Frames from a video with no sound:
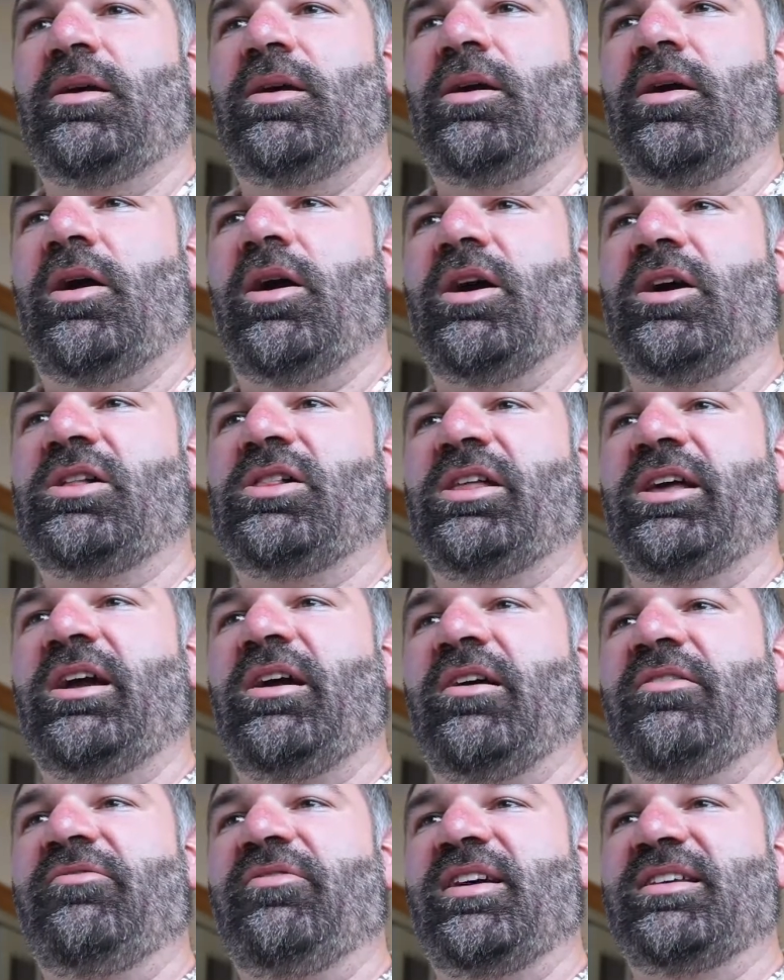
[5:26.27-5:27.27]
Are
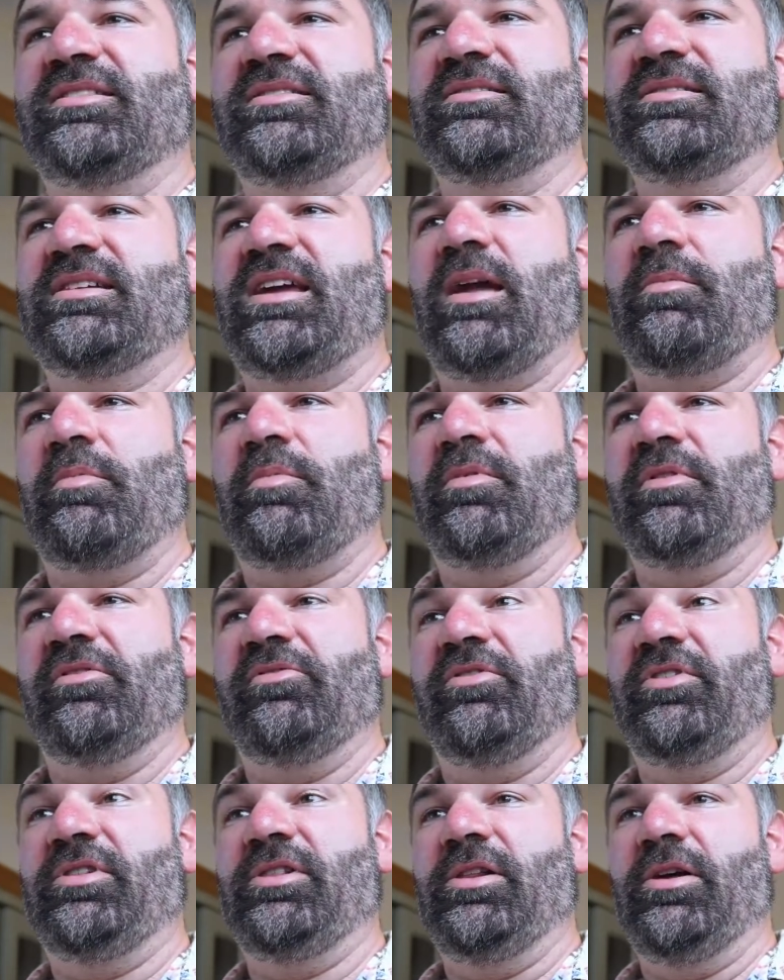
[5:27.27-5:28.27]
Klingon vessels capable
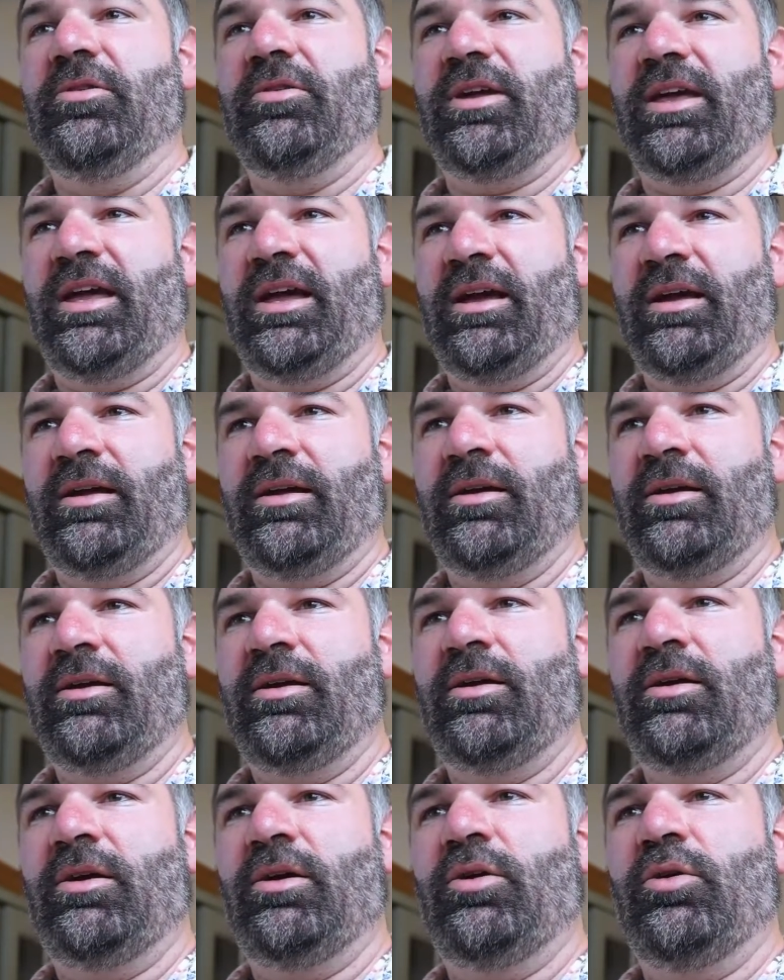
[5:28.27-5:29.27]
of cloaking?
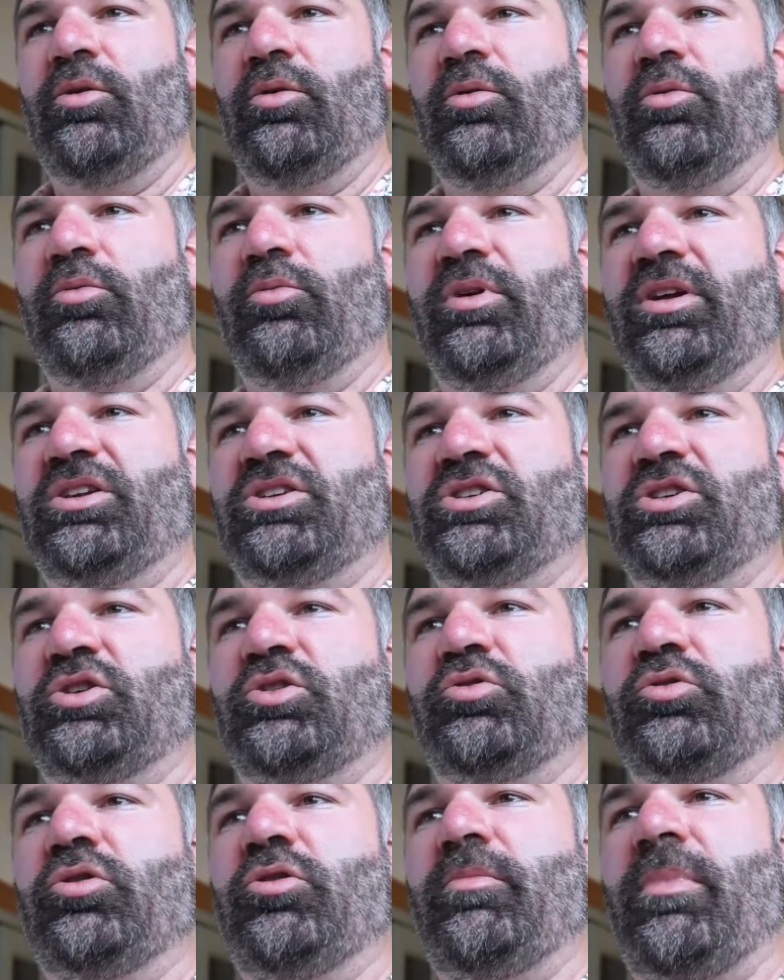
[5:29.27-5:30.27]
Which
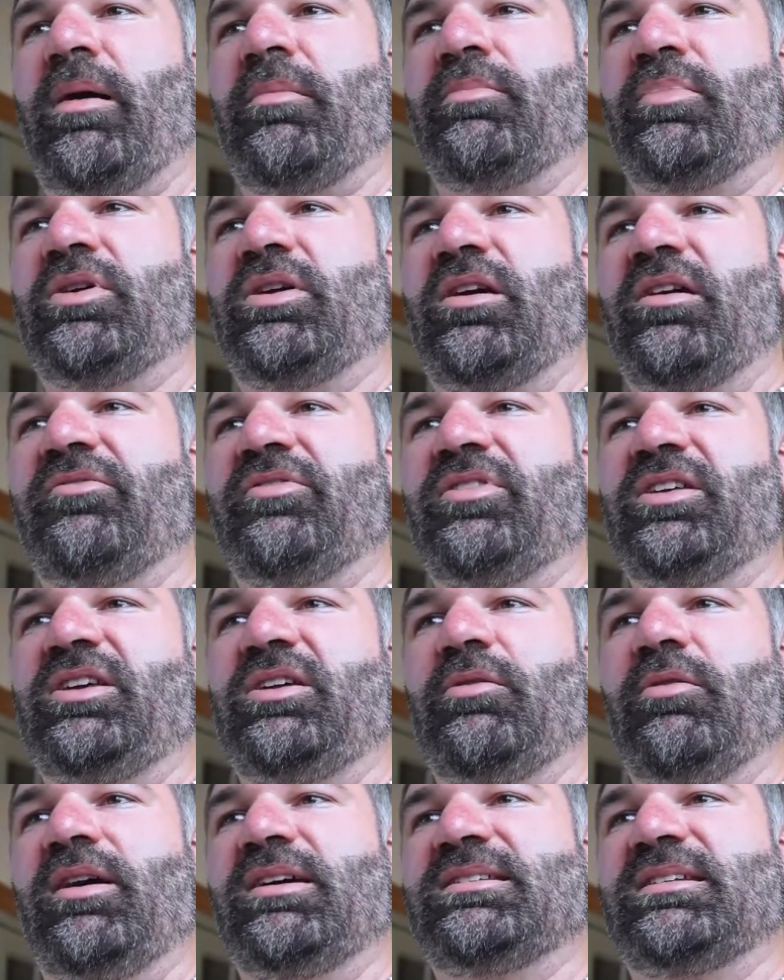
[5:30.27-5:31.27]
crew member of the
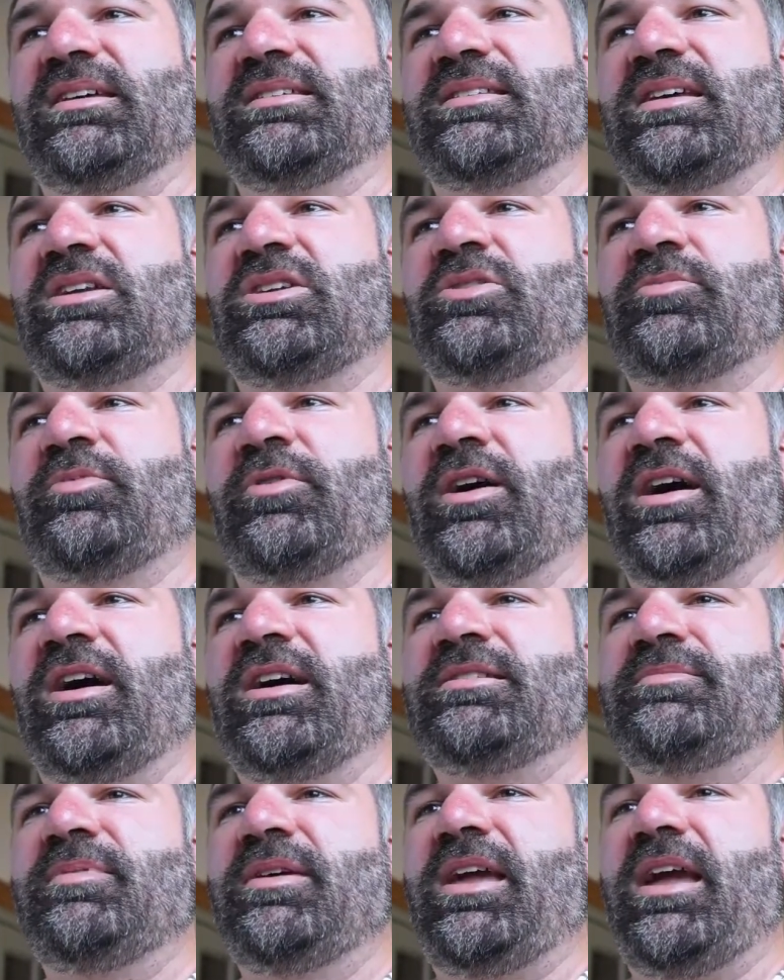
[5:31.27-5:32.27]
USS
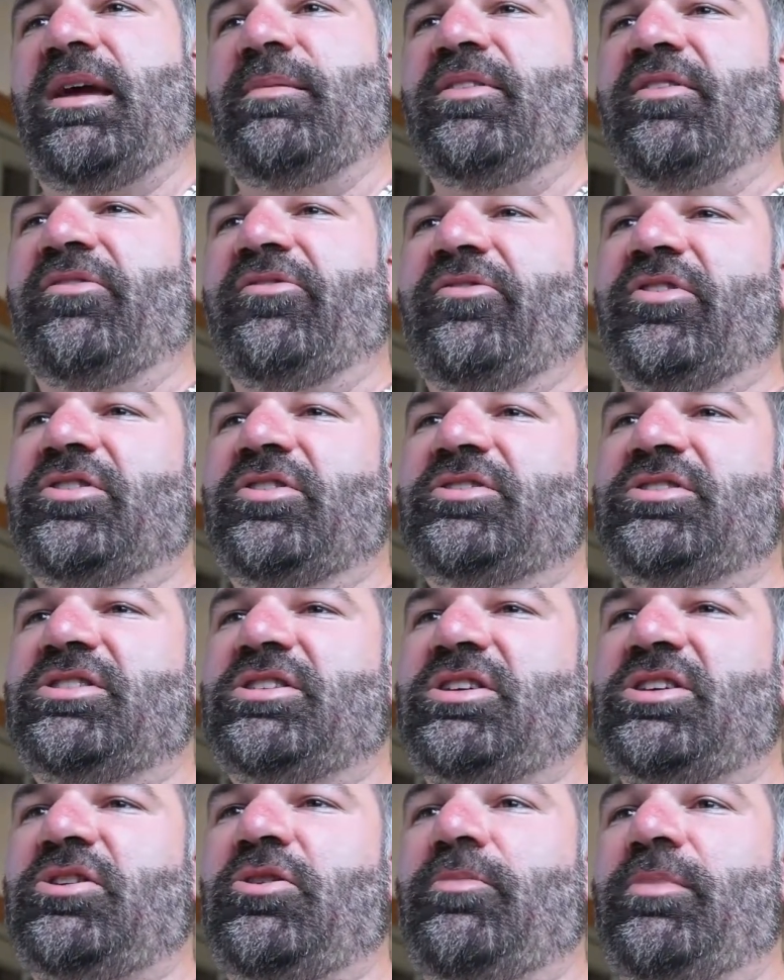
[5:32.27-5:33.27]
Enterprise became the first
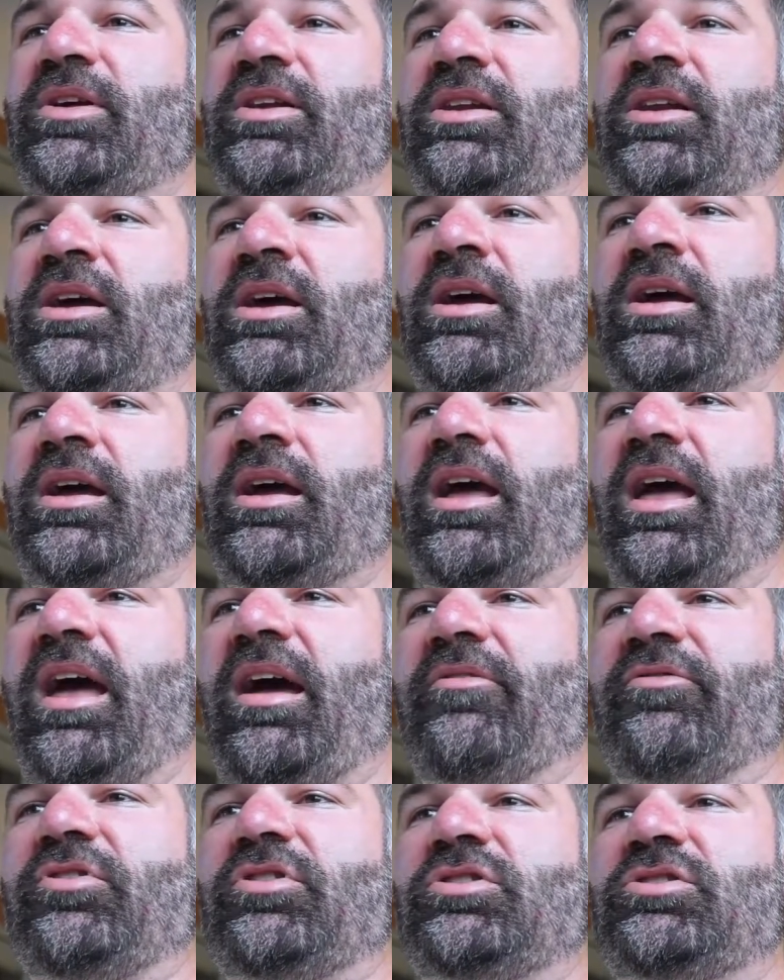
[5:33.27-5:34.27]
human
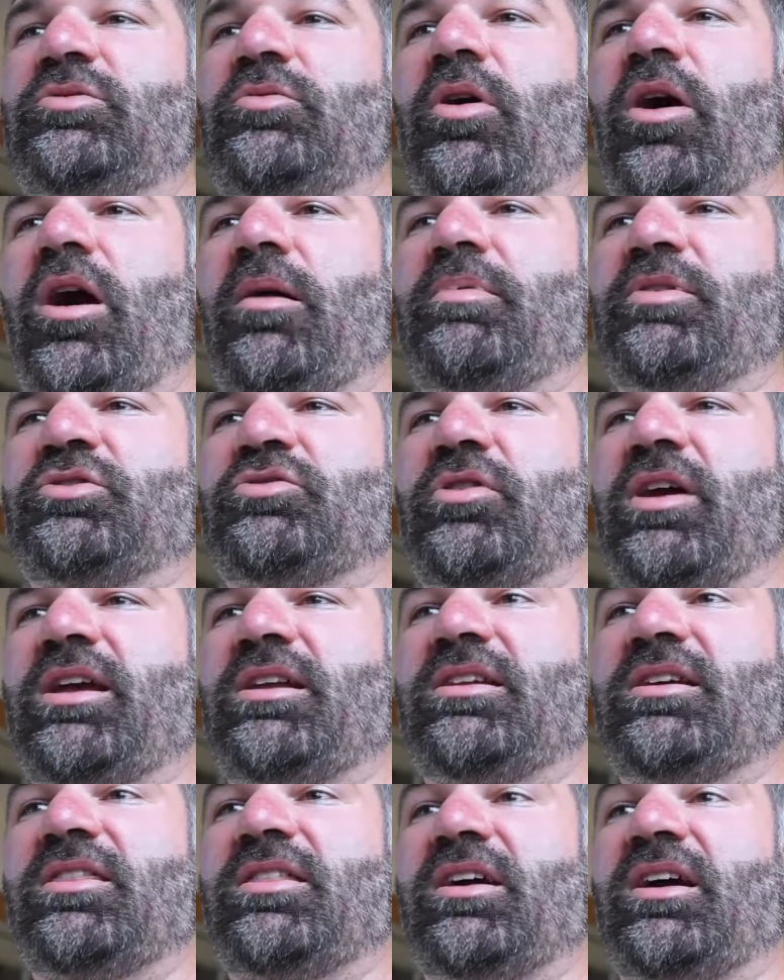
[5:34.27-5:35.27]
ever to
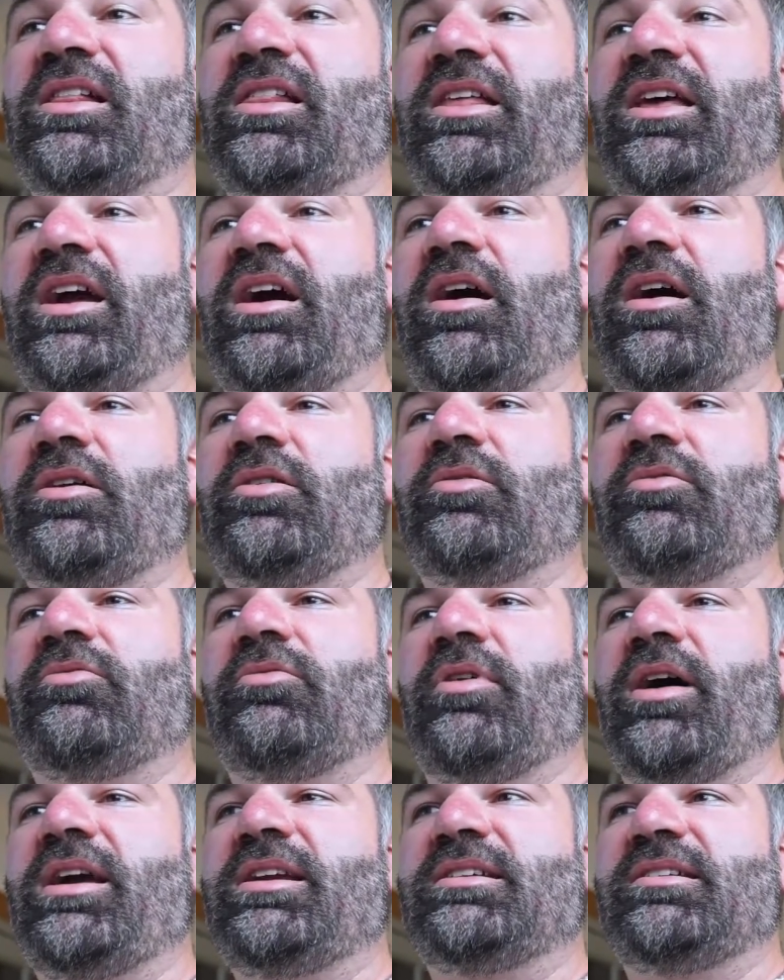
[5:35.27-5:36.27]
arbitrate the Klingon
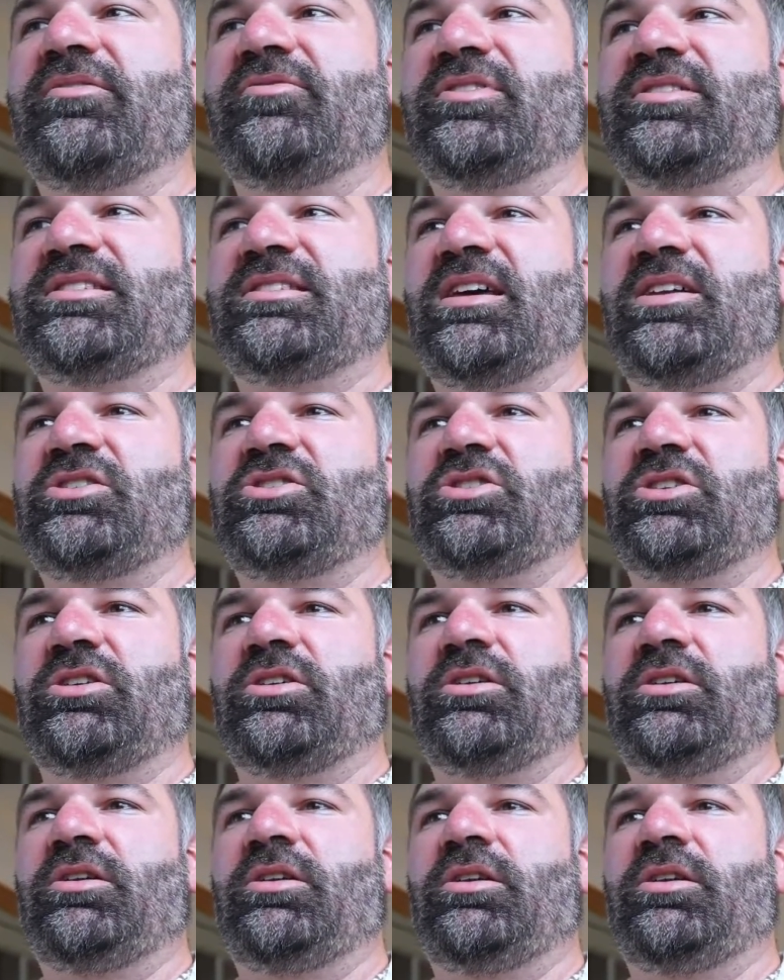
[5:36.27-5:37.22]
Rite of Ascension?